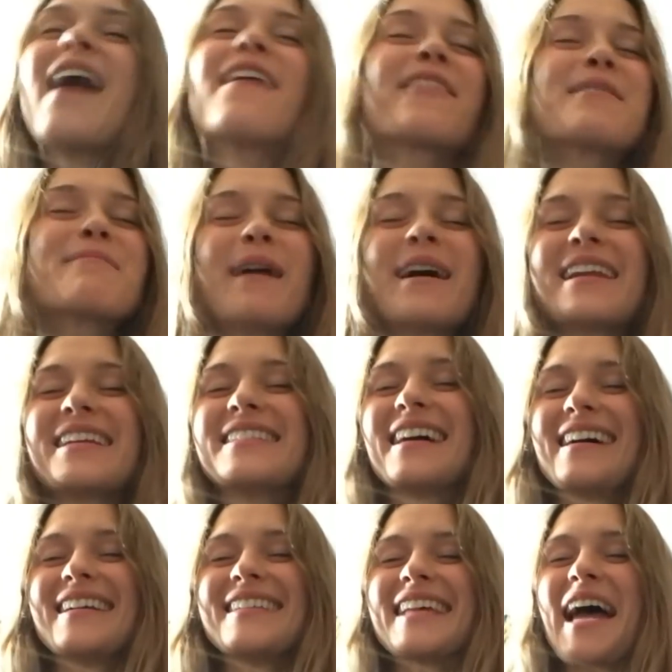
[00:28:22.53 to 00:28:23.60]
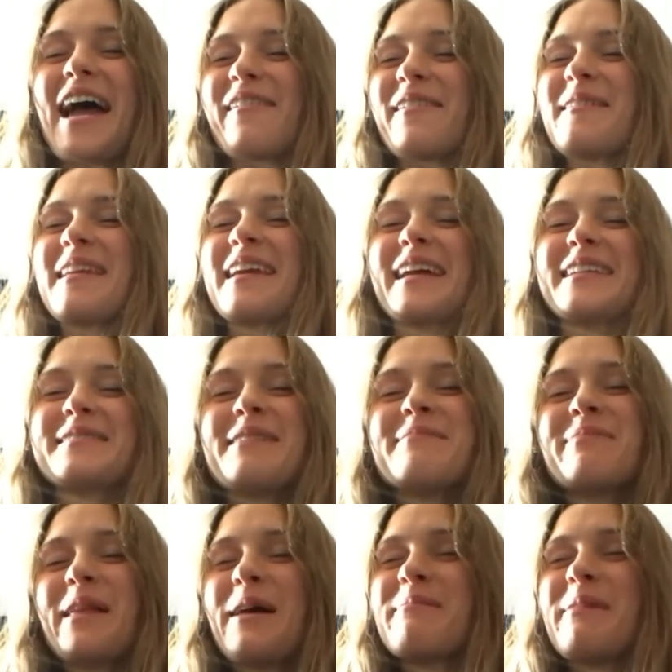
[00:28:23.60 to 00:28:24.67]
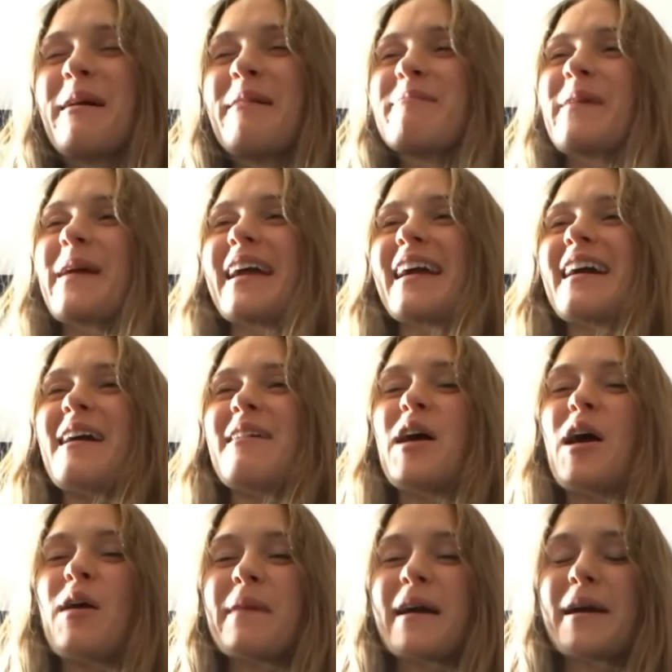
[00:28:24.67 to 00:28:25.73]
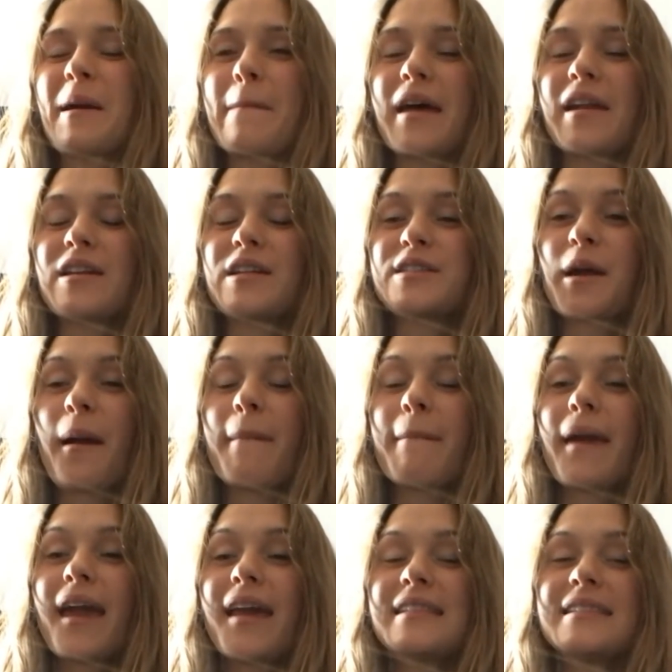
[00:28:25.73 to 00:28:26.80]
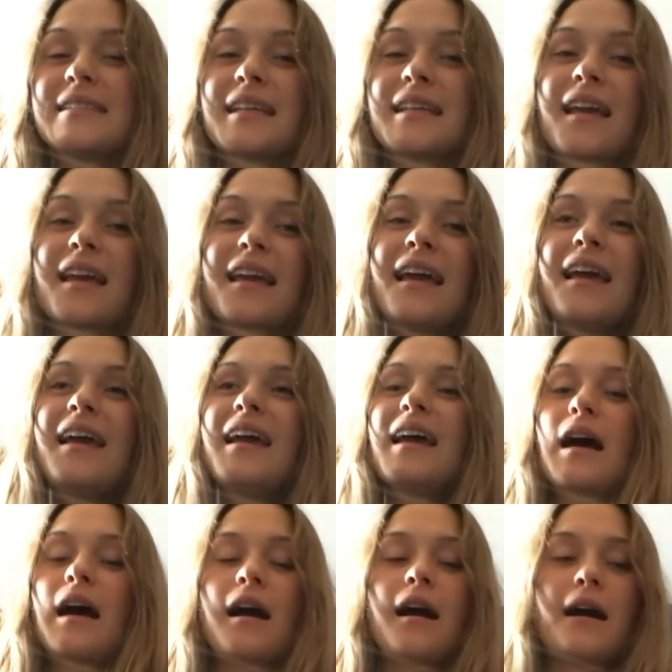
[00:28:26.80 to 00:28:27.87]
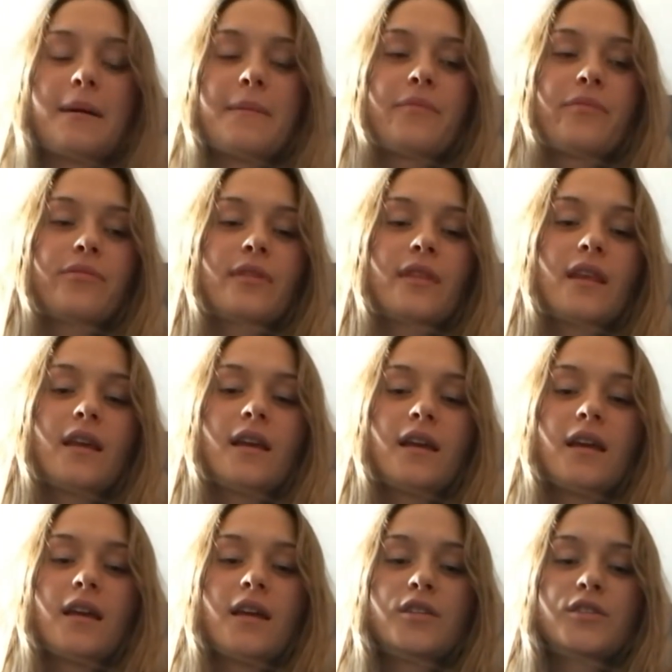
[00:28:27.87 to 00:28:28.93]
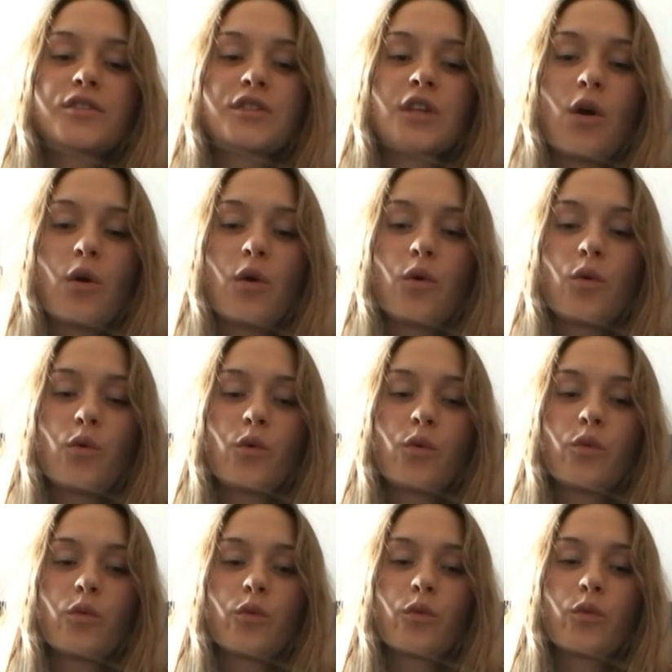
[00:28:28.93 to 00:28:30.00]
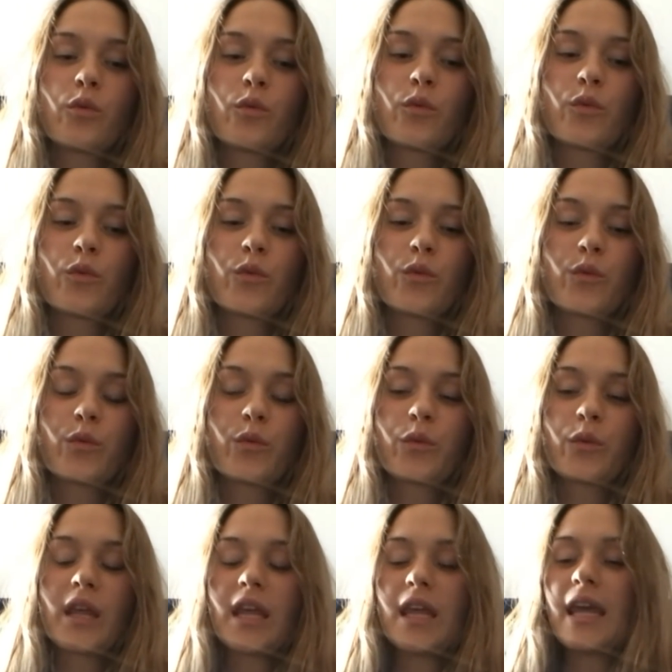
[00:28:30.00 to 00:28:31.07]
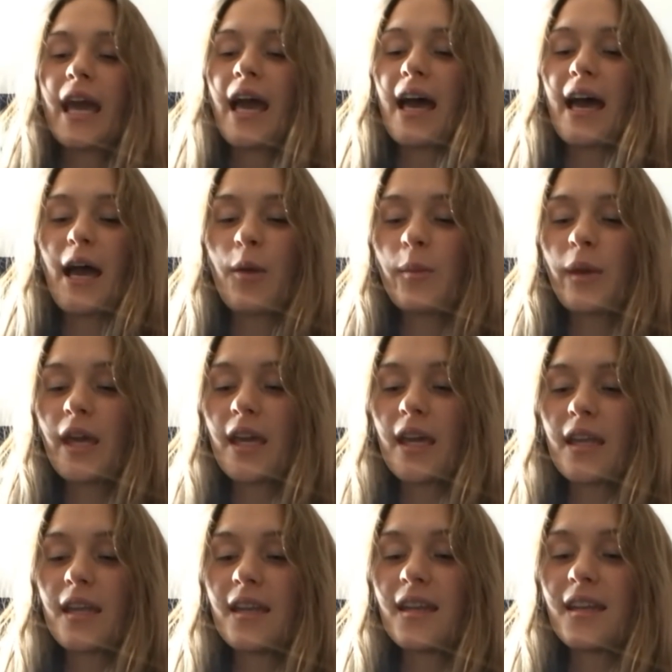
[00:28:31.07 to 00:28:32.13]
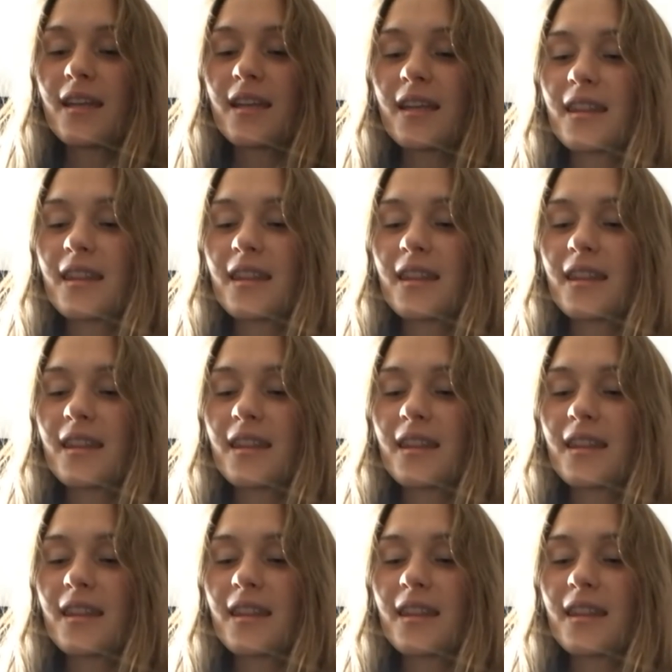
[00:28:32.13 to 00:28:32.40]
Everybody does. Everybody gets my blood pumping. Uh, all my competitors are amazing. Um, so yeah, I mean,